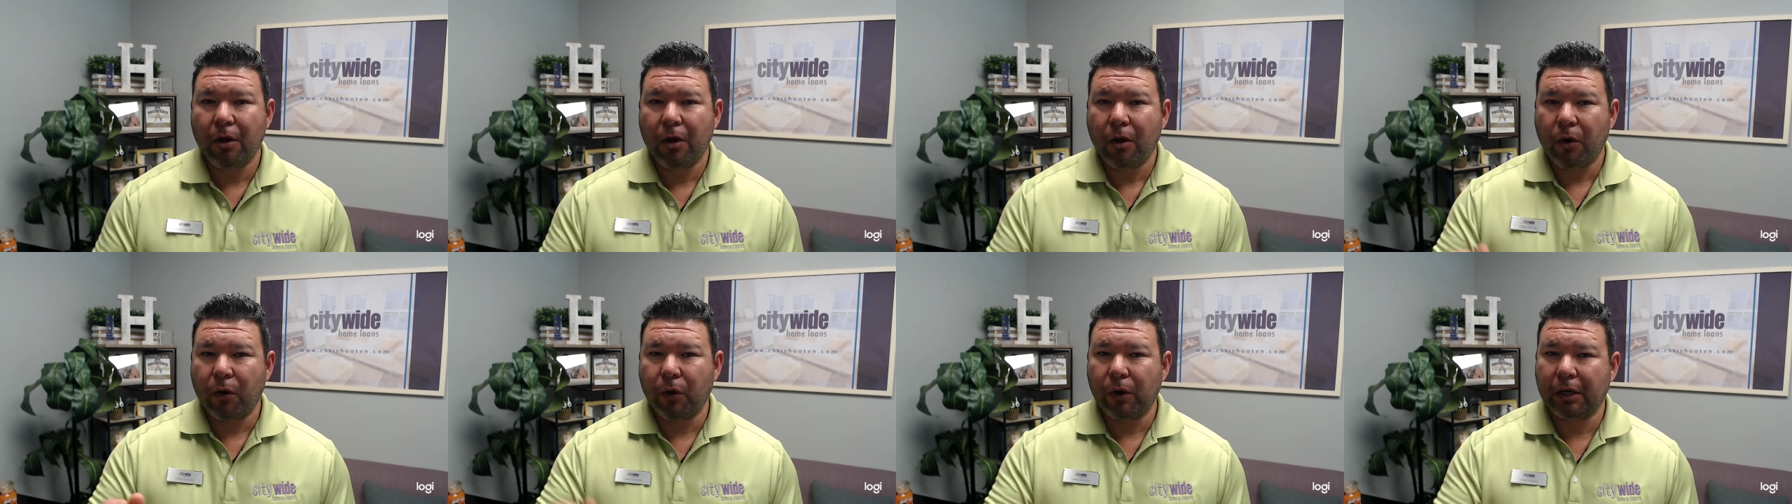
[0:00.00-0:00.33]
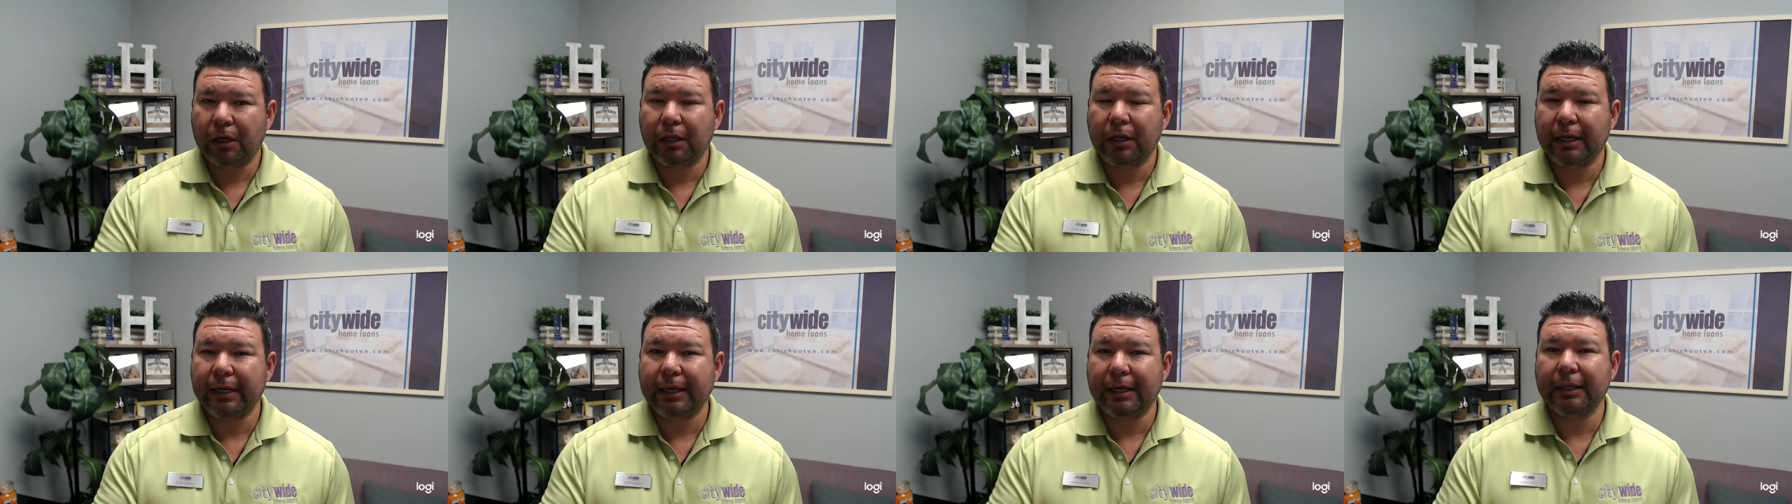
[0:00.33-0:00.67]
or
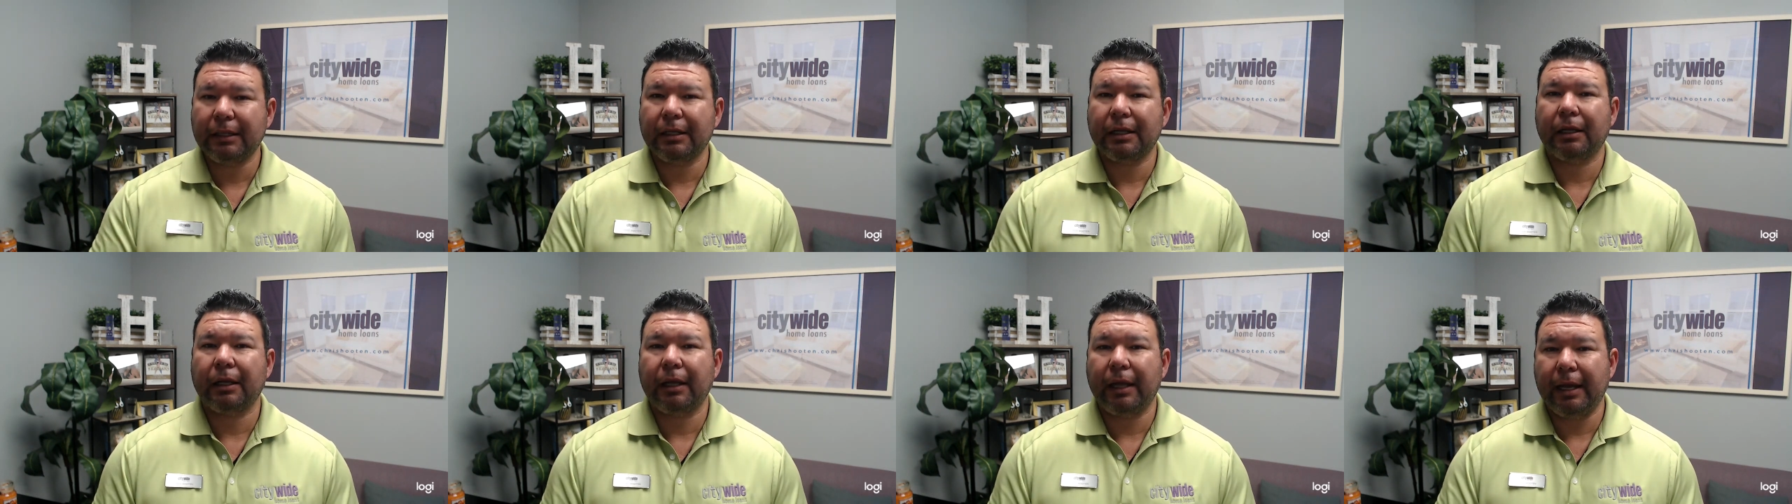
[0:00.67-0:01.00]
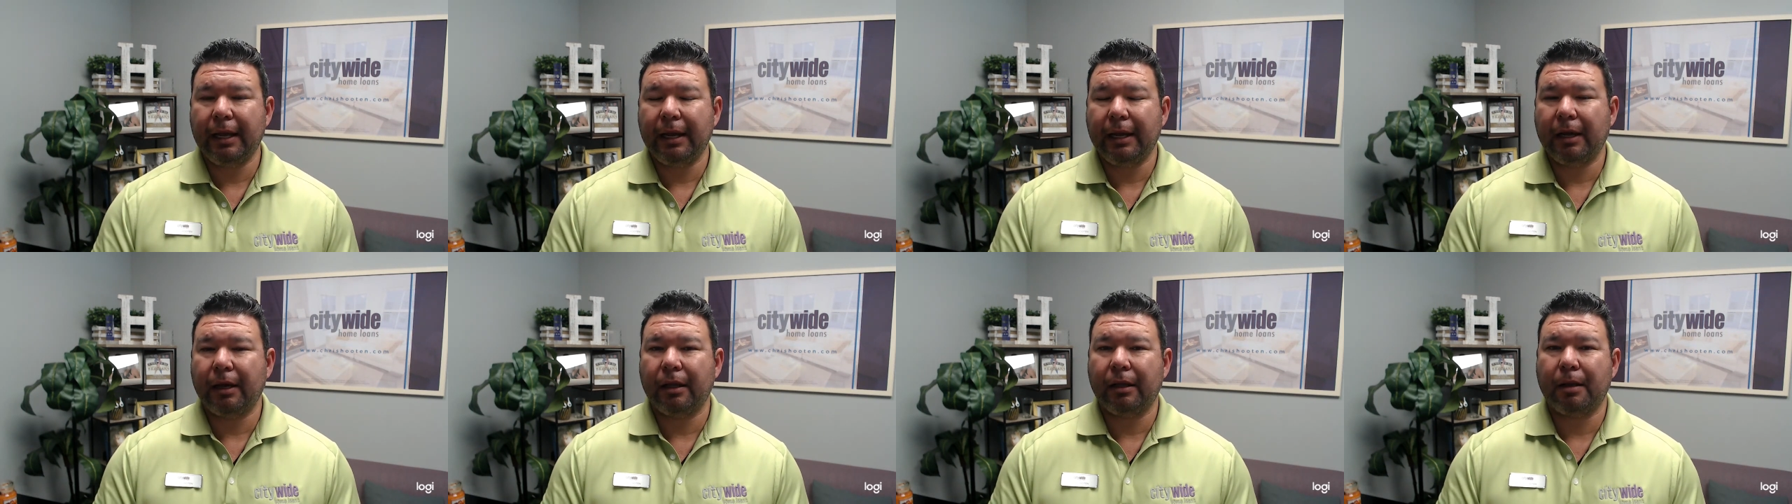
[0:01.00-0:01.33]
click in the
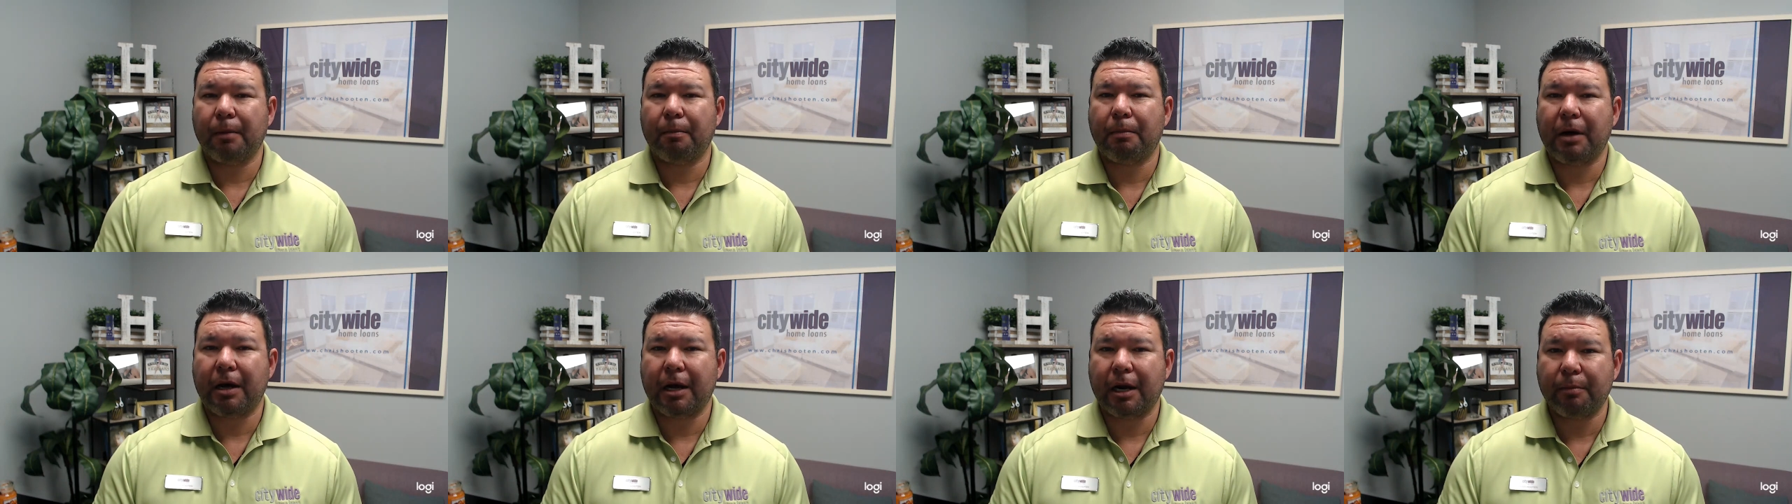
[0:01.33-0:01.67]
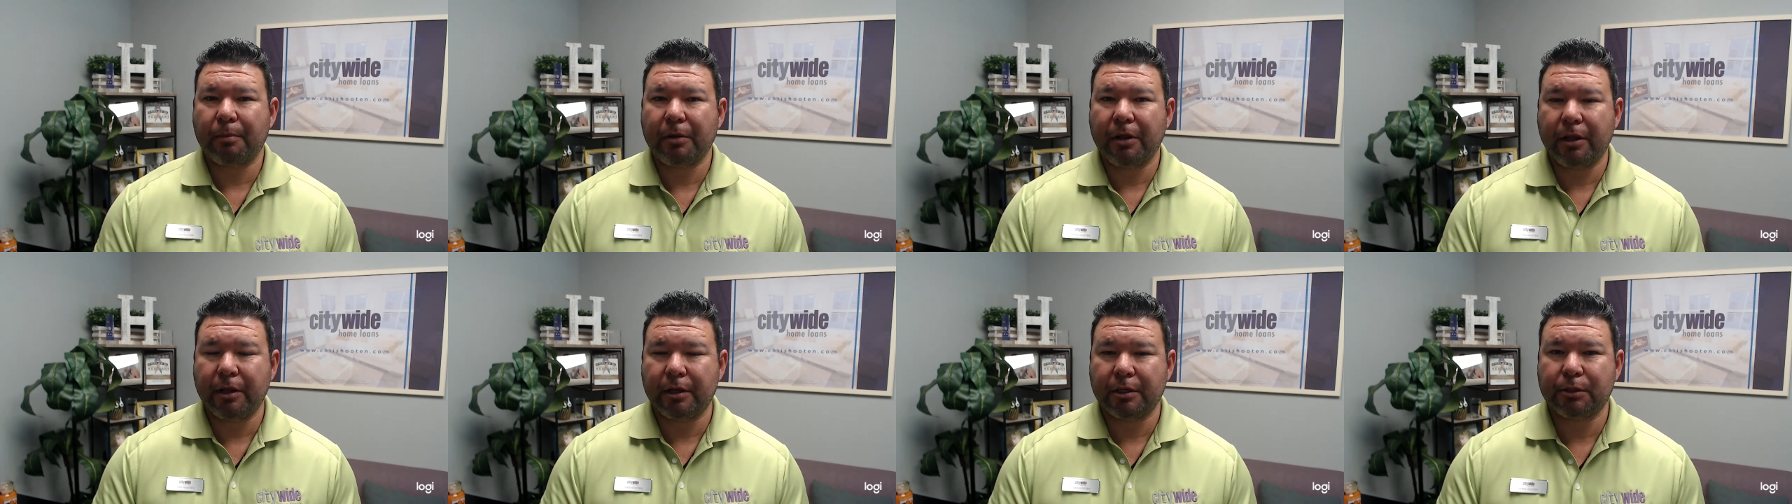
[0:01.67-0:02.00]
link on the bottom
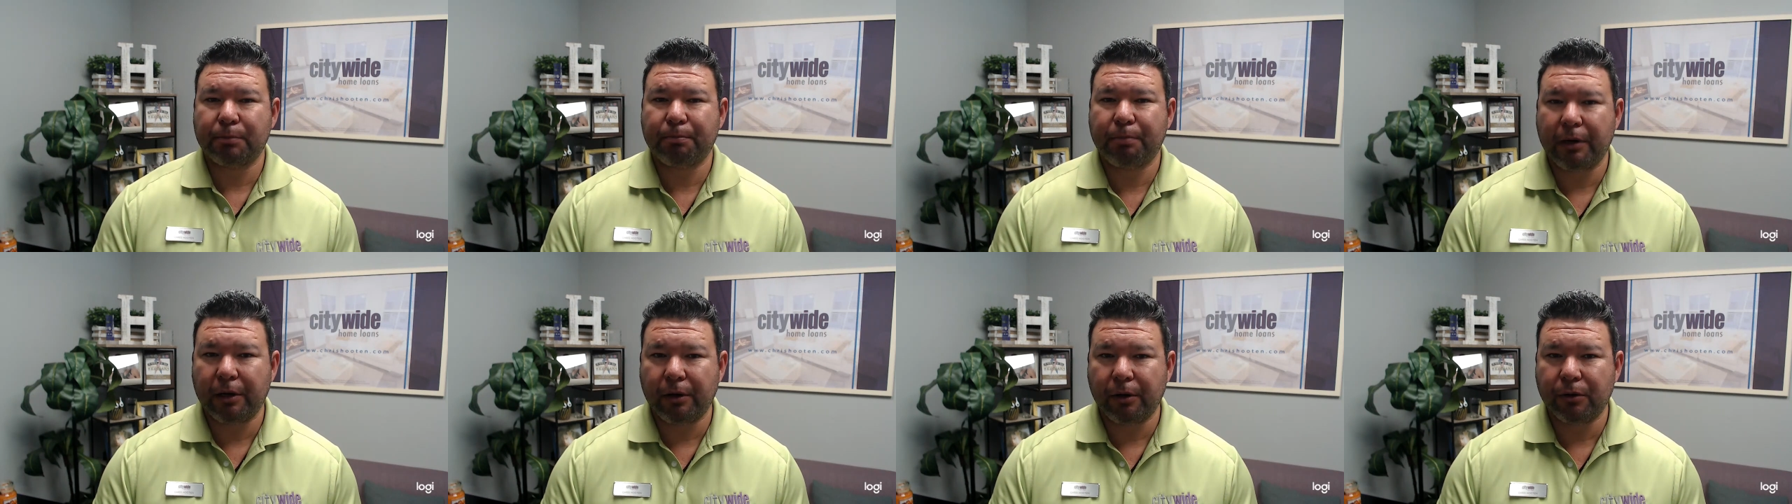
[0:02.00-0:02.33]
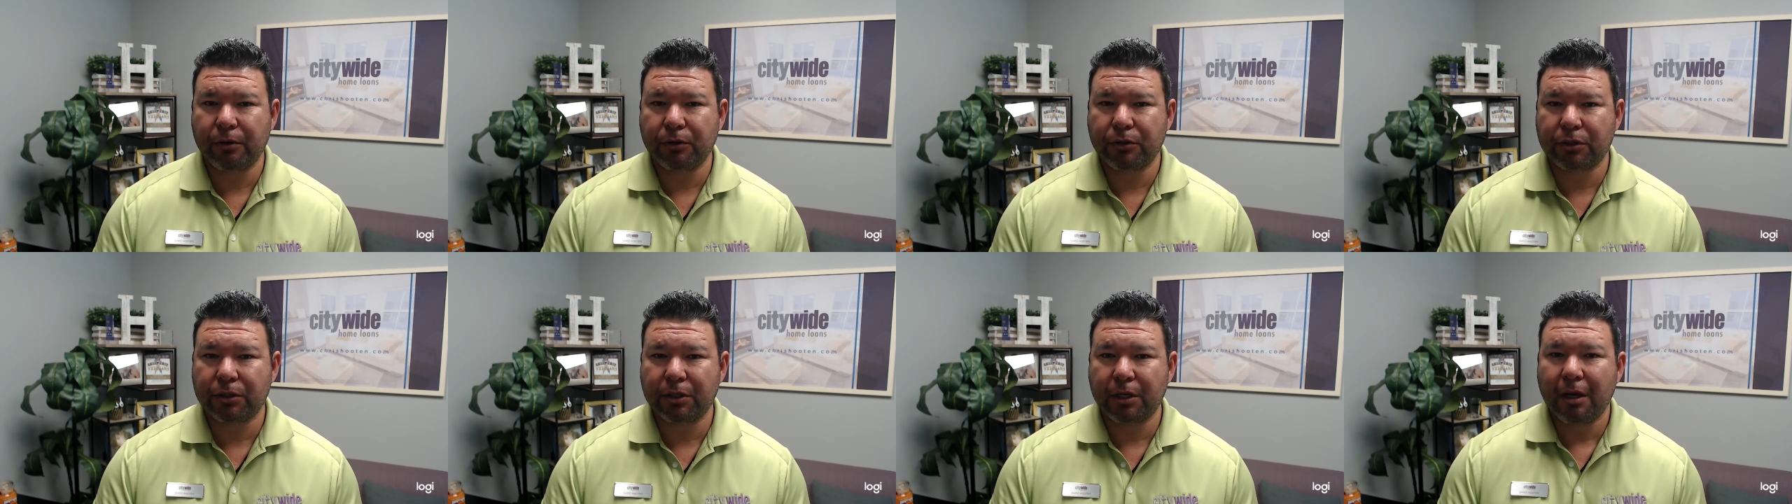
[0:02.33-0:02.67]
of this
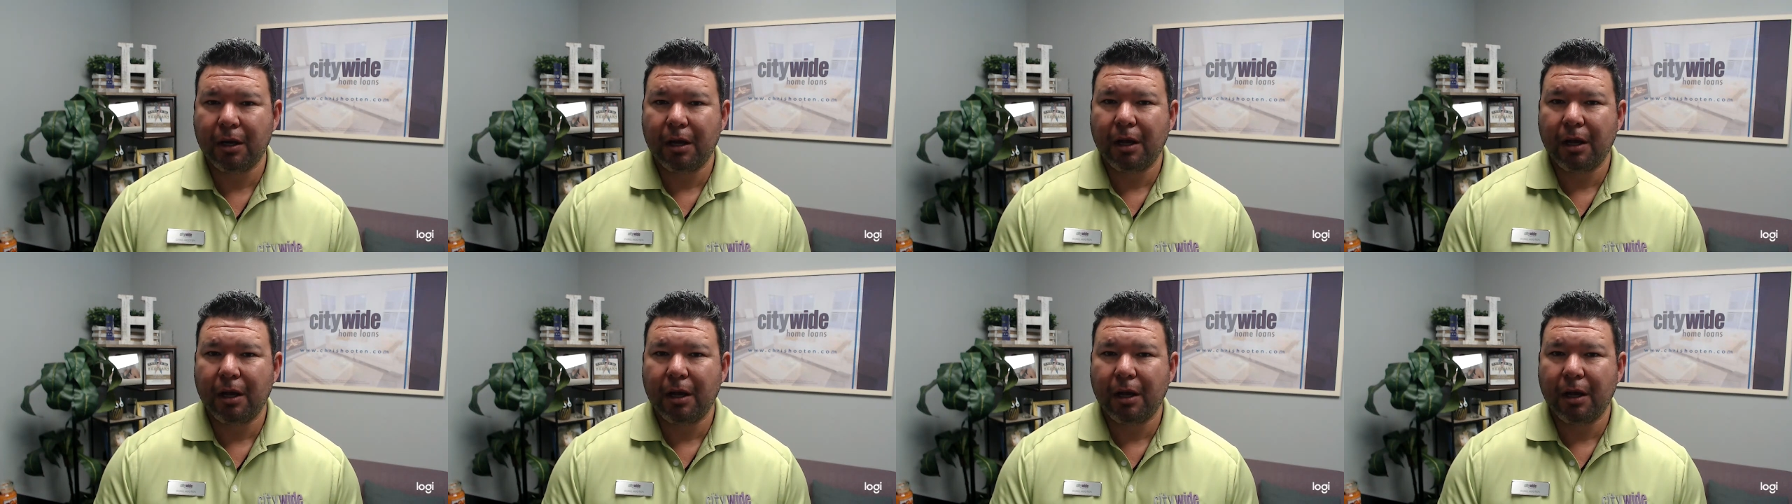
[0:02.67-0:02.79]
post.